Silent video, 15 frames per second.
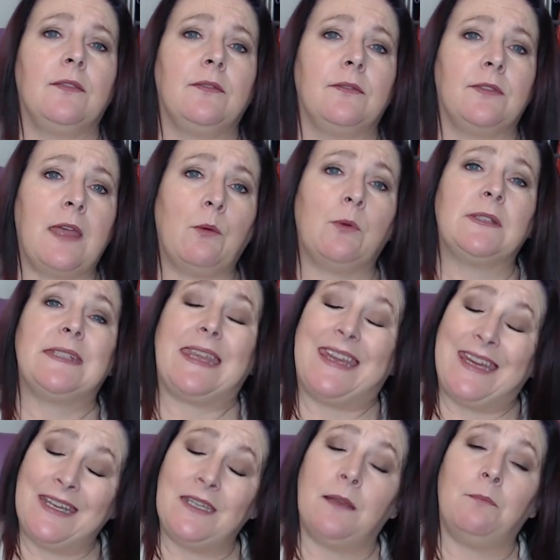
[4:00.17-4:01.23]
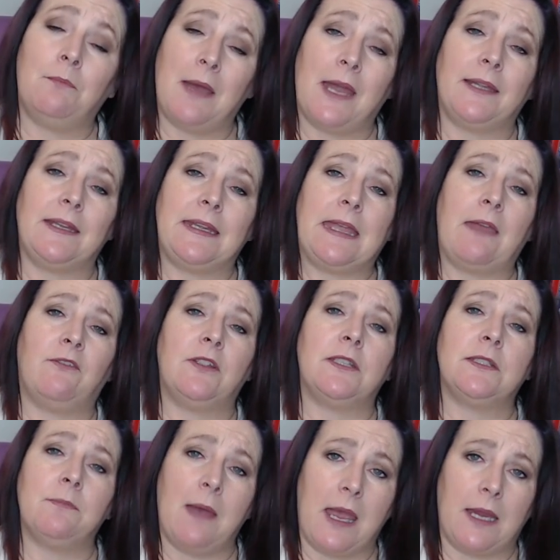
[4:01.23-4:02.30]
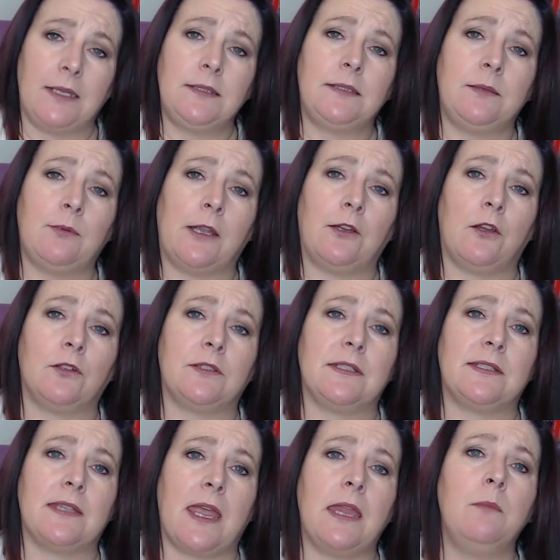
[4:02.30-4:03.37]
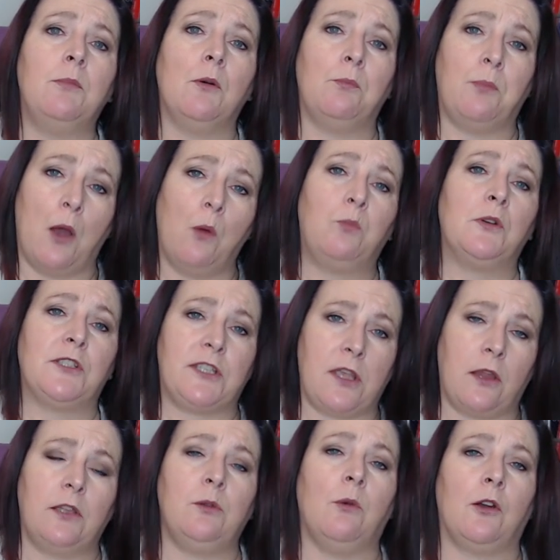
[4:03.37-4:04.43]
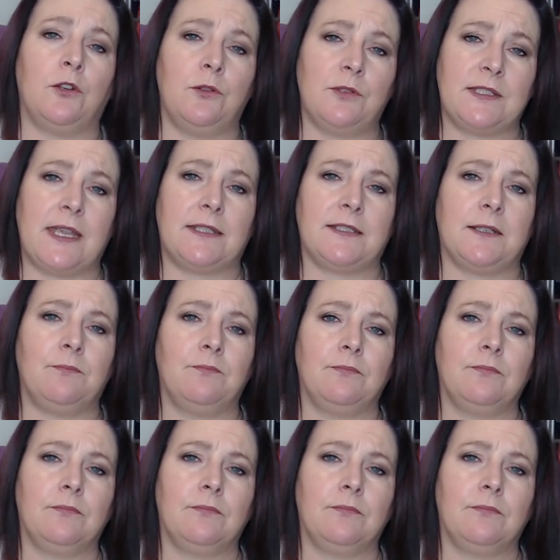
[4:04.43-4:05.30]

That was in mine and Kevin's mind, he went on to say, but Bob was the only one who said it.